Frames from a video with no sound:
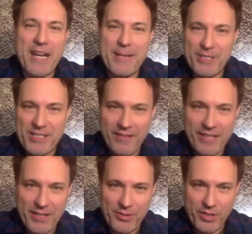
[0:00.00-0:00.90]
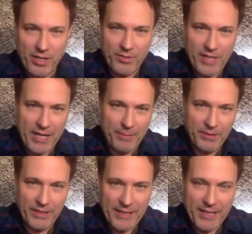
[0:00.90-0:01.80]
name is David Haydn-Jones, and I
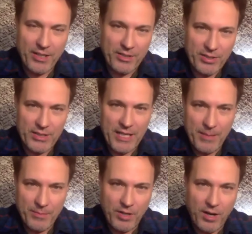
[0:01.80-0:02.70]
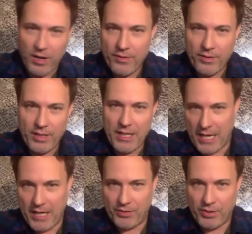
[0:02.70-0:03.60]
played a character named Arthur
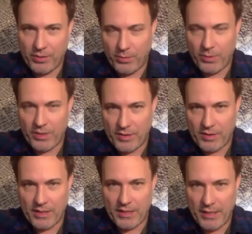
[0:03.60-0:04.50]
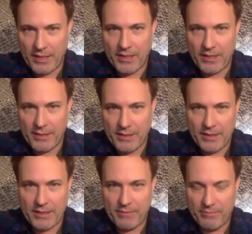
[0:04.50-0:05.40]
Ketch, who is
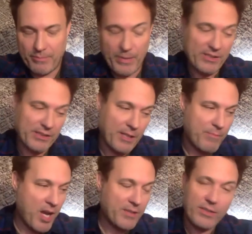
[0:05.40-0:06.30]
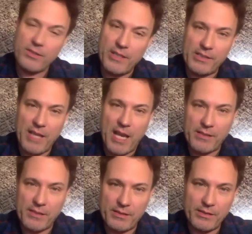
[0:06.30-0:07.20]
basically a monster
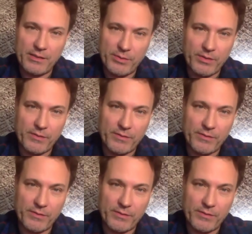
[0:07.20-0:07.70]
assassin and sort of